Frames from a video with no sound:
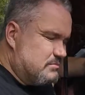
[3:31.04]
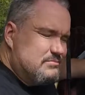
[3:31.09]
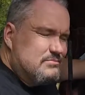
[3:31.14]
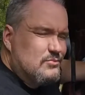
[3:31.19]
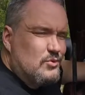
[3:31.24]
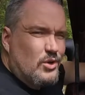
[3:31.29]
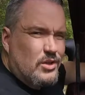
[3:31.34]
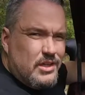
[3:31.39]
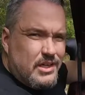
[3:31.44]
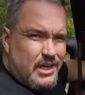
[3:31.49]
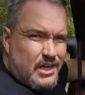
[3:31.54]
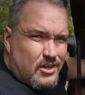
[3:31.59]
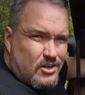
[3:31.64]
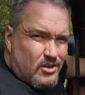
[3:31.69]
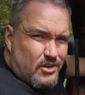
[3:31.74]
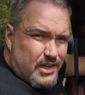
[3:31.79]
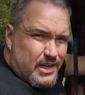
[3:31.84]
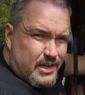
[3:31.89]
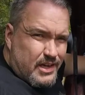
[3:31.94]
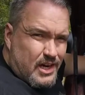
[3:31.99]
really not
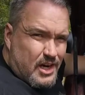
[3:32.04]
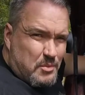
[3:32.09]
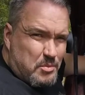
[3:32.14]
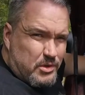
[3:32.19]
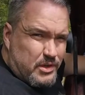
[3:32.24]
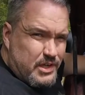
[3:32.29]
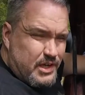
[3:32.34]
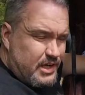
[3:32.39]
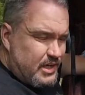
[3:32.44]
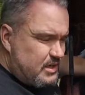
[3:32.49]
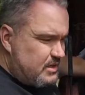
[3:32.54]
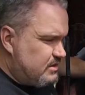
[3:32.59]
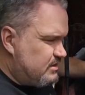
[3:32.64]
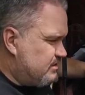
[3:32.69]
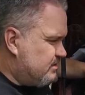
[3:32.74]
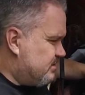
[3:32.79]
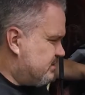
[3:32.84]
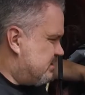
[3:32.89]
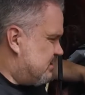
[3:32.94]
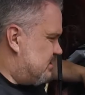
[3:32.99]
all that complicated,
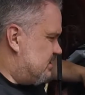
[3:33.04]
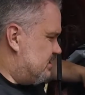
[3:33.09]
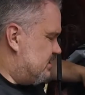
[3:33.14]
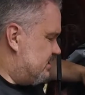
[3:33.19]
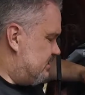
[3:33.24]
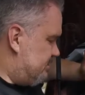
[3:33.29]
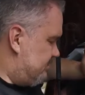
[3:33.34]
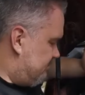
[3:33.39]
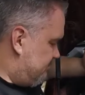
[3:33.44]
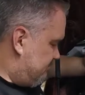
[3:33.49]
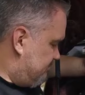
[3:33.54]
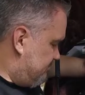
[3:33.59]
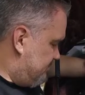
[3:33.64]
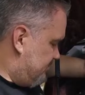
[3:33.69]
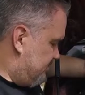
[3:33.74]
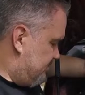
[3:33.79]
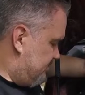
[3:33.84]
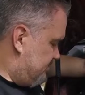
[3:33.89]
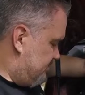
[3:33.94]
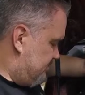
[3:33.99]
and
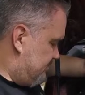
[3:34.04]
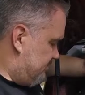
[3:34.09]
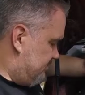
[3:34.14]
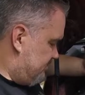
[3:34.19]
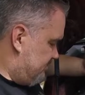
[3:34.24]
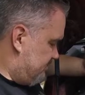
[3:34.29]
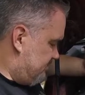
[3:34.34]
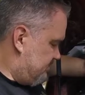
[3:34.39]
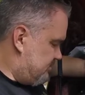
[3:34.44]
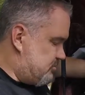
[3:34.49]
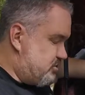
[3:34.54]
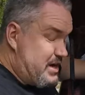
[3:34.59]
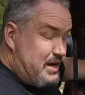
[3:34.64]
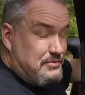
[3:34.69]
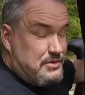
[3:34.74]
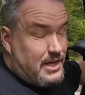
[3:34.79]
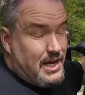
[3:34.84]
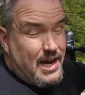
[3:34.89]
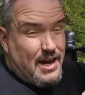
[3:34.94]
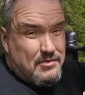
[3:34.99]
you have
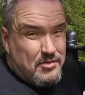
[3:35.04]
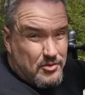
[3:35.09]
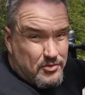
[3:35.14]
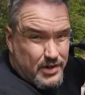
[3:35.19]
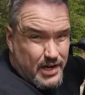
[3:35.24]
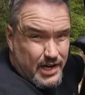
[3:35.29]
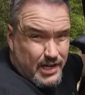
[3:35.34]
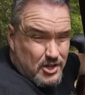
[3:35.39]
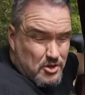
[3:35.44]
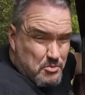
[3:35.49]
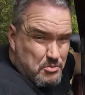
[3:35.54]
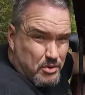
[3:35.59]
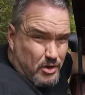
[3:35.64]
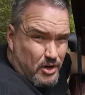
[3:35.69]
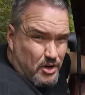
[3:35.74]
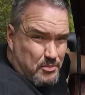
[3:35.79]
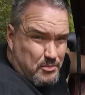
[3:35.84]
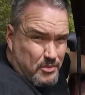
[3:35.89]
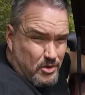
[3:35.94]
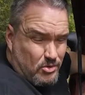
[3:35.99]
to have a vacuum
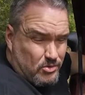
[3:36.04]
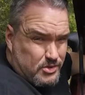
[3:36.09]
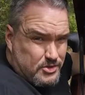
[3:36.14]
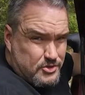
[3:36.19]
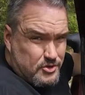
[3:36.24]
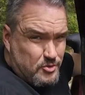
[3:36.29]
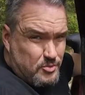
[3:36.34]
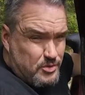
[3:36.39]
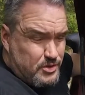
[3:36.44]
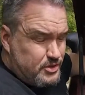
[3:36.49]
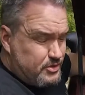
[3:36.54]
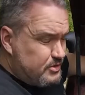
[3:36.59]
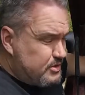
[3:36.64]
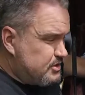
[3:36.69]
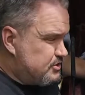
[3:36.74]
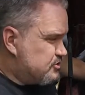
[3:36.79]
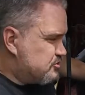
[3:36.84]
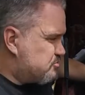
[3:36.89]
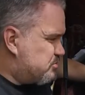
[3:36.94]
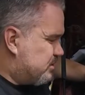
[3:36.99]
pump on a Super Duty
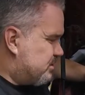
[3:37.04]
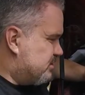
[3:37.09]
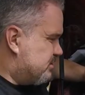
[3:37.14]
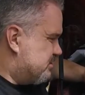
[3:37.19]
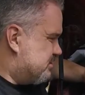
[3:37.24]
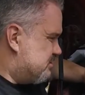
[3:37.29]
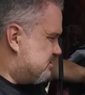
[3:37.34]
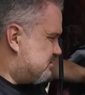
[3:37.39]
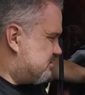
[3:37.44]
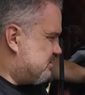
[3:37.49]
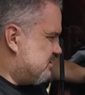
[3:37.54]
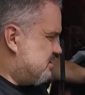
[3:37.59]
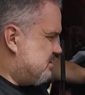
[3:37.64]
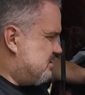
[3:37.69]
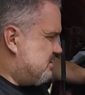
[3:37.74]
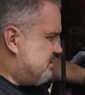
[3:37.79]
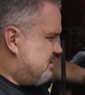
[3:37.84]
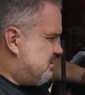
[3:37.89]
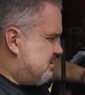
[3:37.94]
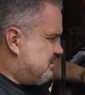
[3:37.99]
just because
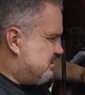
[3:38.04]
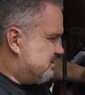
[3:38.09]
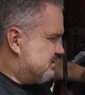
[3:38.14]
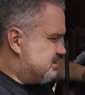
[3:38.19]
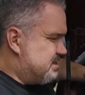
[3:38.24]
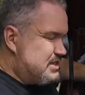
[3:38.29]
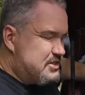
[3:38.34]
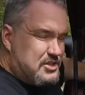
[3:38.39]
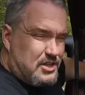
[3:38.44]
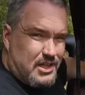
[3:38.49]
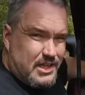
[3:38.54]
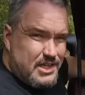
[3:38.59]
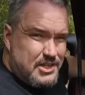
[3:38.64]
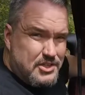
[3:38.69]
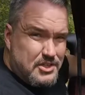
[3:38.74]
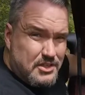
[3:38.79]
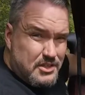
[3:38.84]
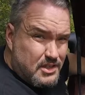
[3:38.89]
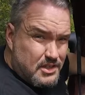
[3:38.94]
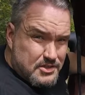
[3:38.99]
a diesel
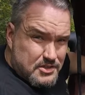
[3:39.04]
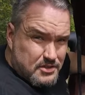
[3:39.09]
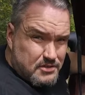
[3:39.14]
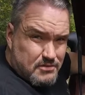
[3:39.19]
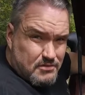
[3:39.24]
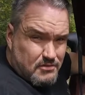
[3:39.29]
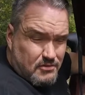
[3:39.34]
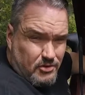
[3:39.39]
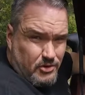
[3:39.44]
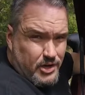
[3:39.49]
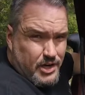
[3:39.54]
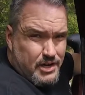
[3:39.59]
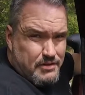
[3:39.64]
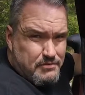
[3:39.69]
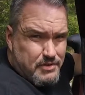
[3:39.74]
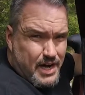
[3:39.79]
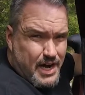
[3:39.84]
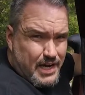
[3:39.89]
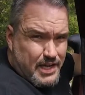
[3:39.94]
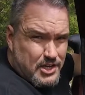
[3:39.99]
engine doesn't create
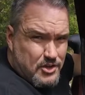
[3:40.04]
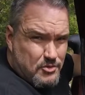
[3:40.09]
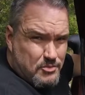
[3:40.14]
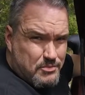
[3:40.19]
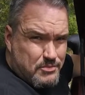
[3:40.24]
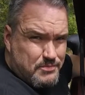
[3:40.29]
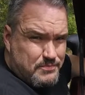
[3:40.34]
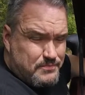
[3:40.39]
vacuum.